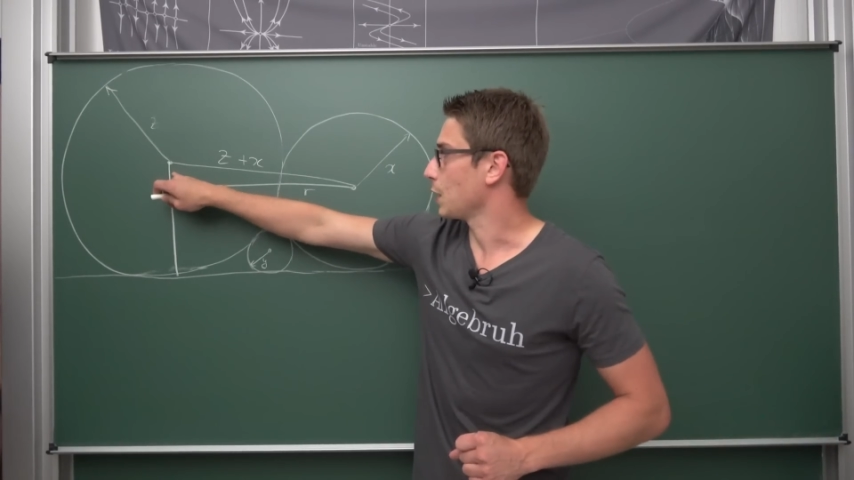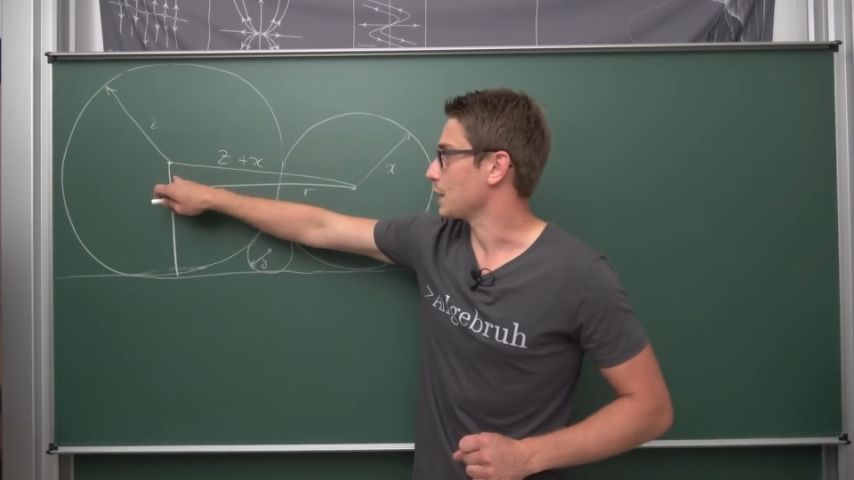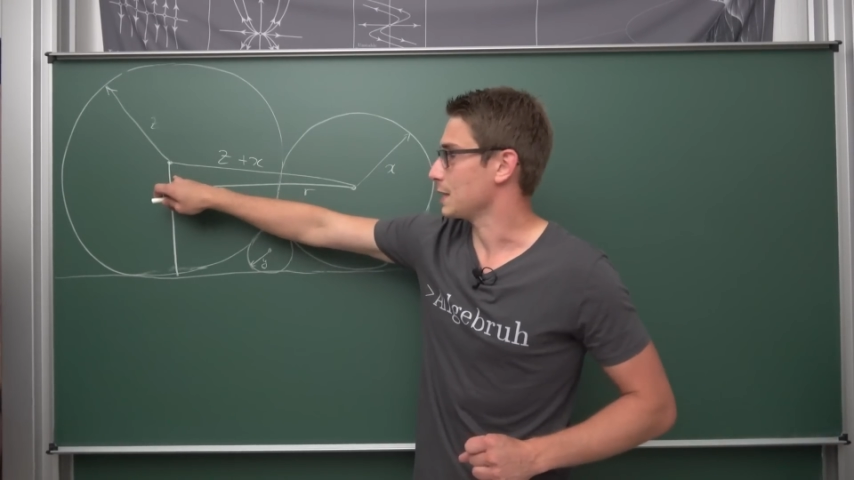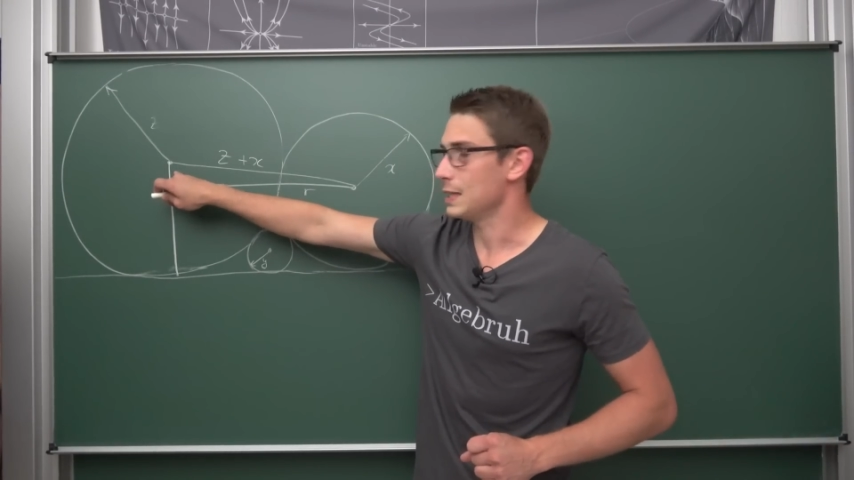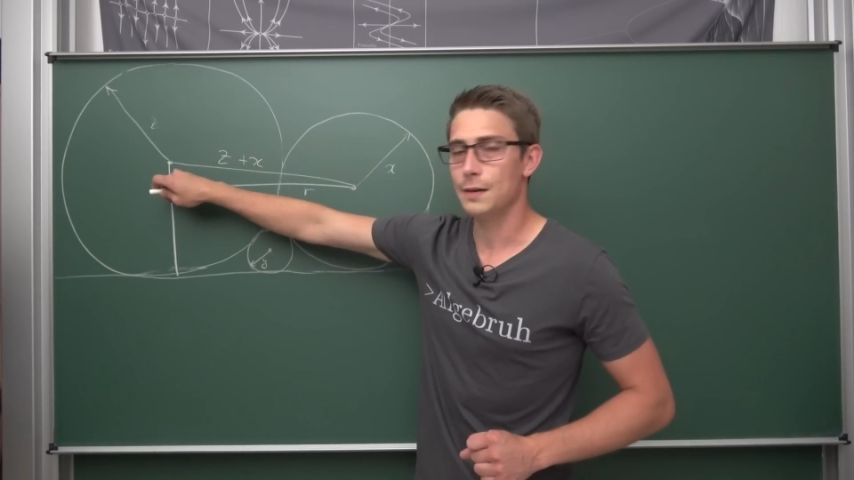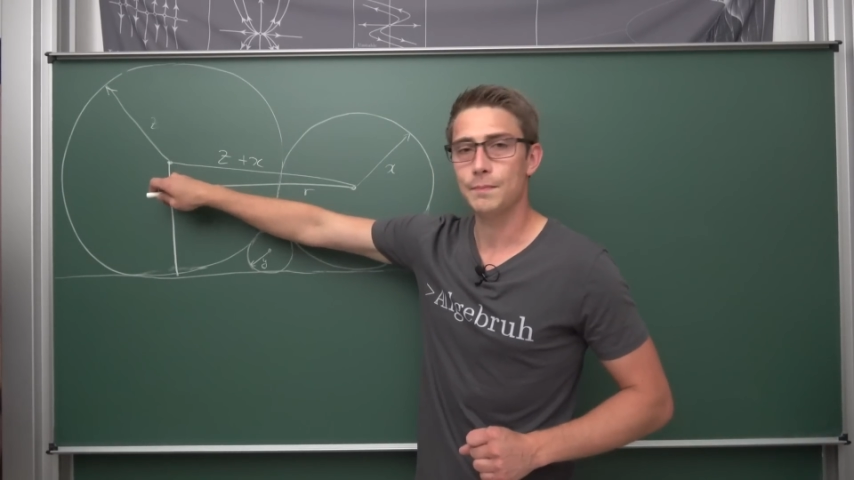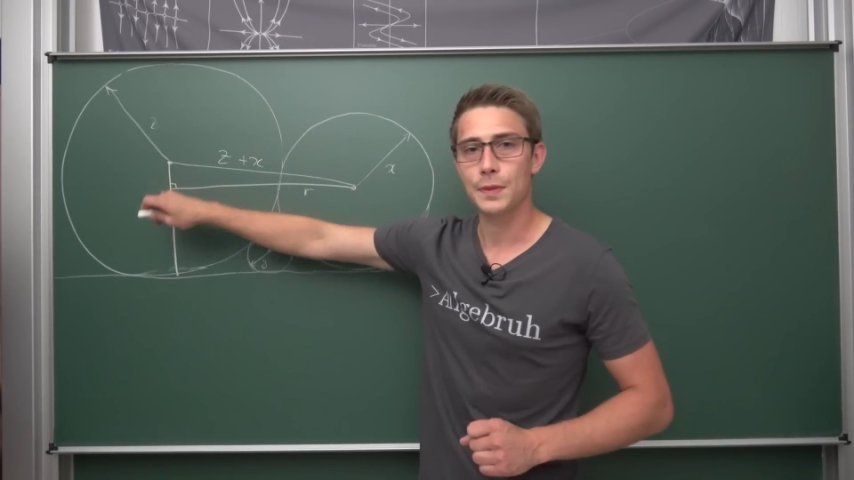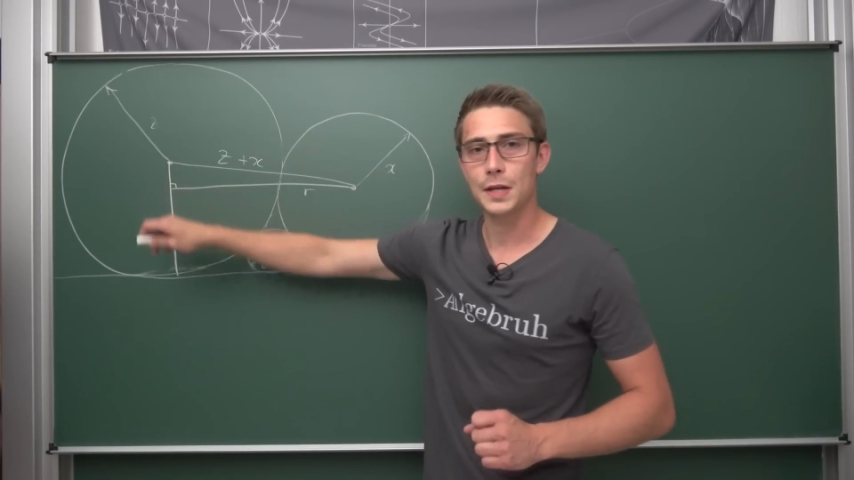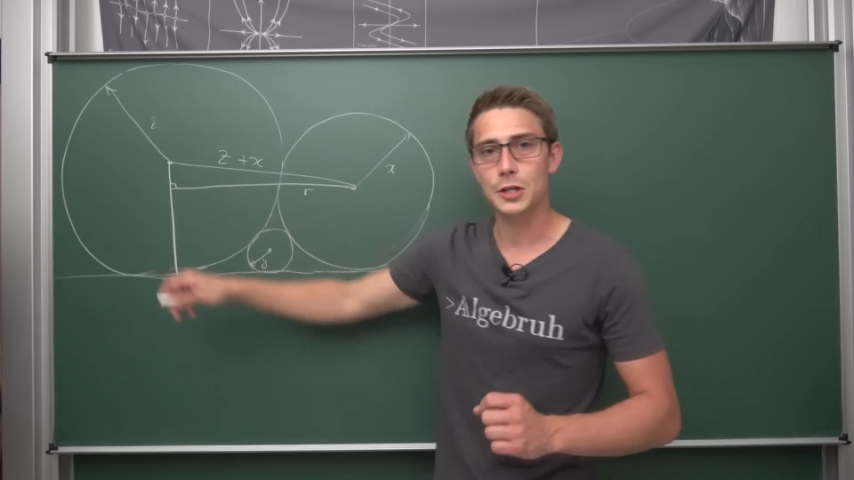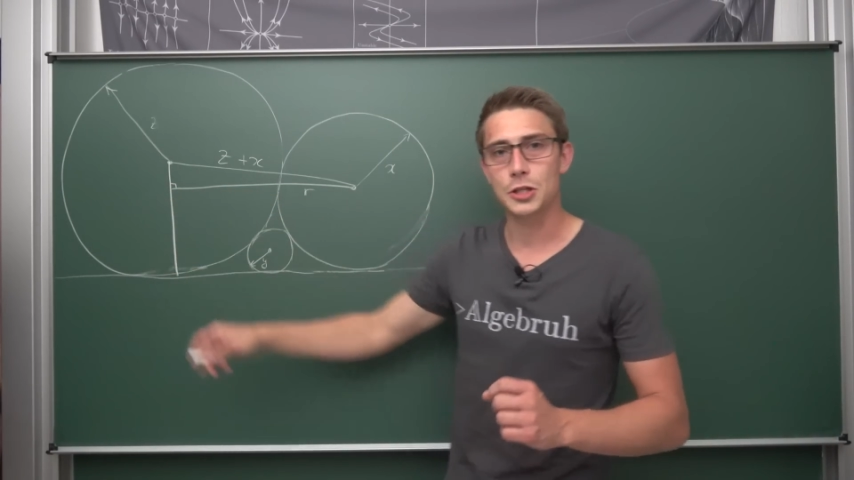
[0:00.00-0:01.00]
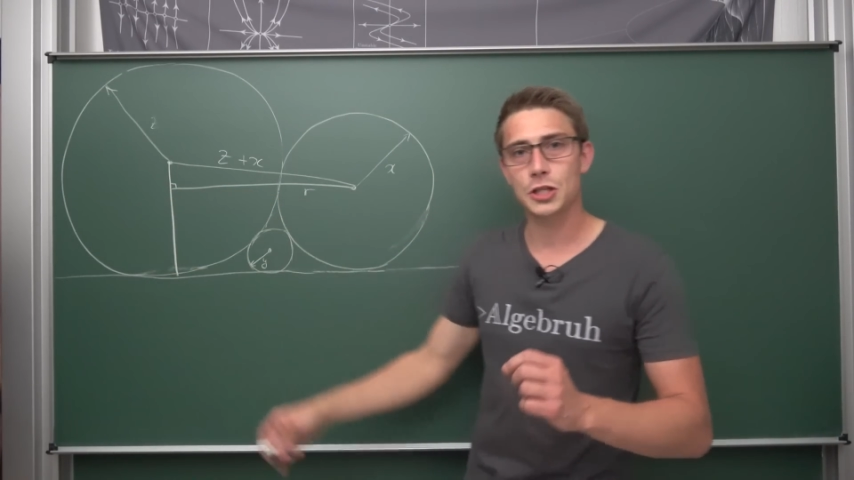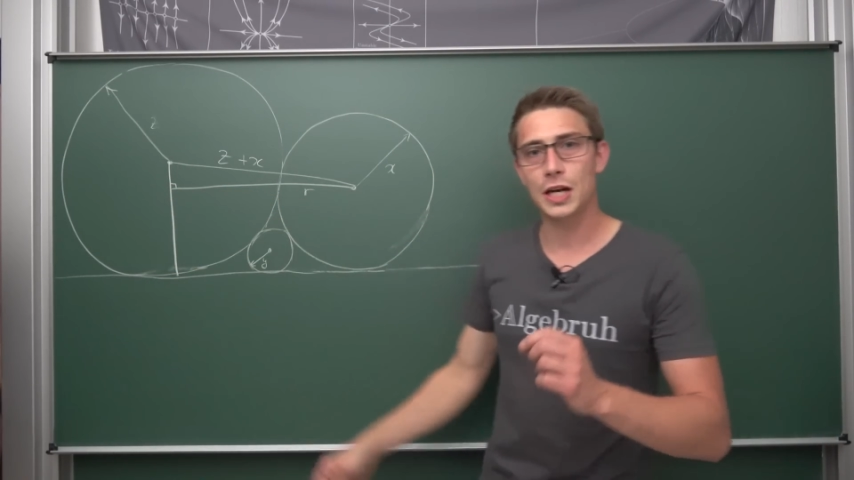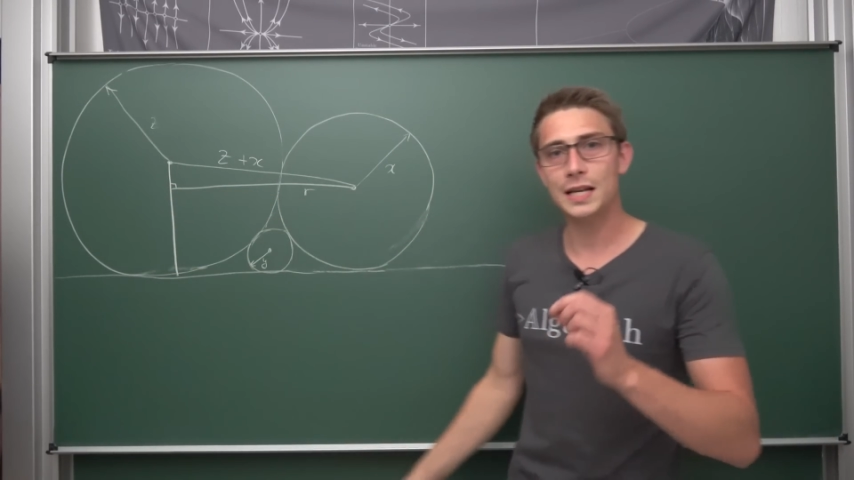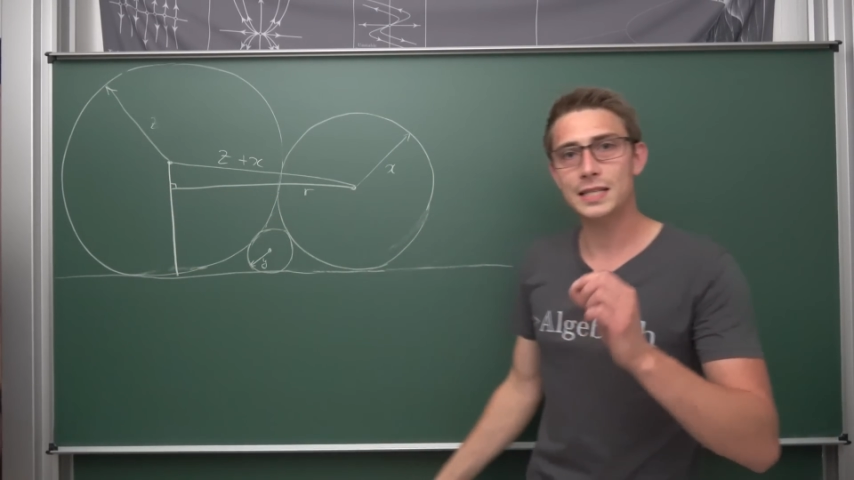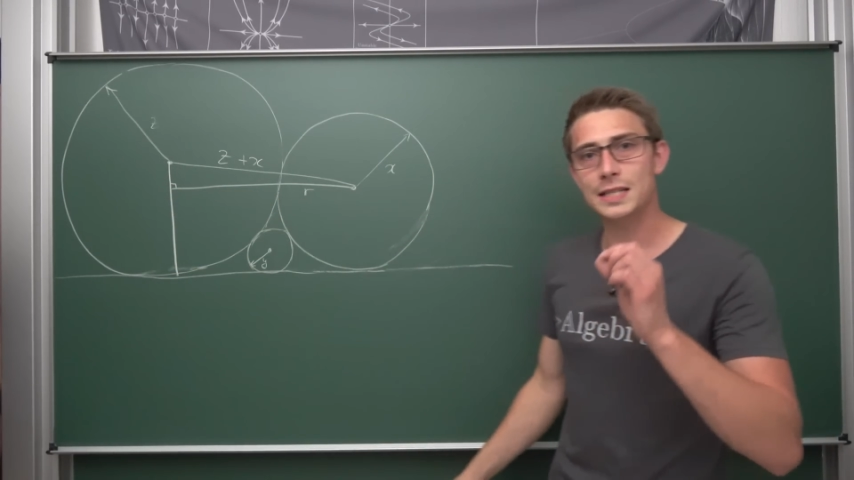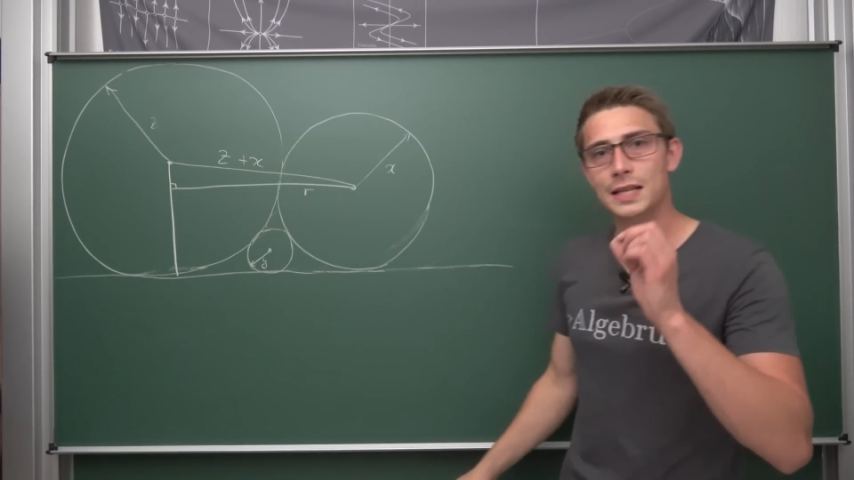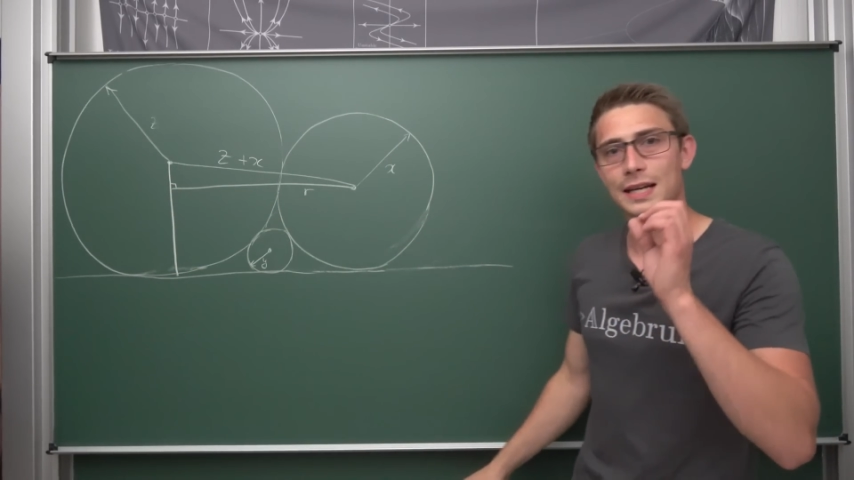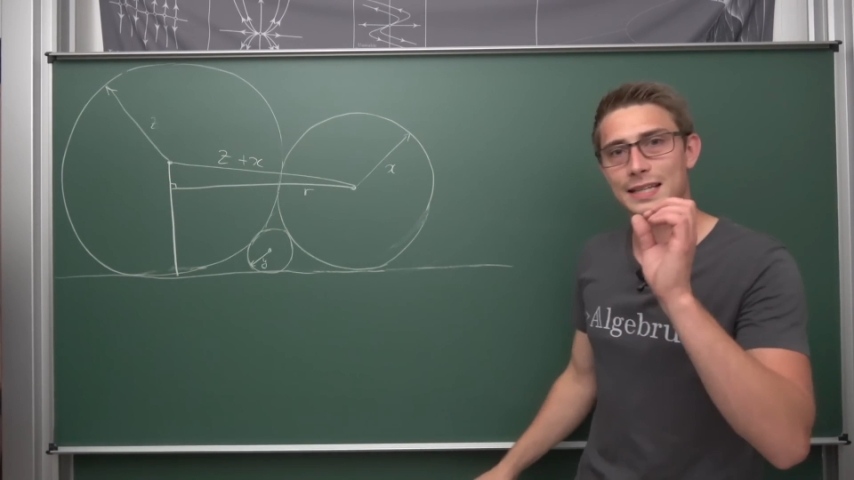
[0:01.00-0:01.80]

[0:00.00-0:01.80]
right here is just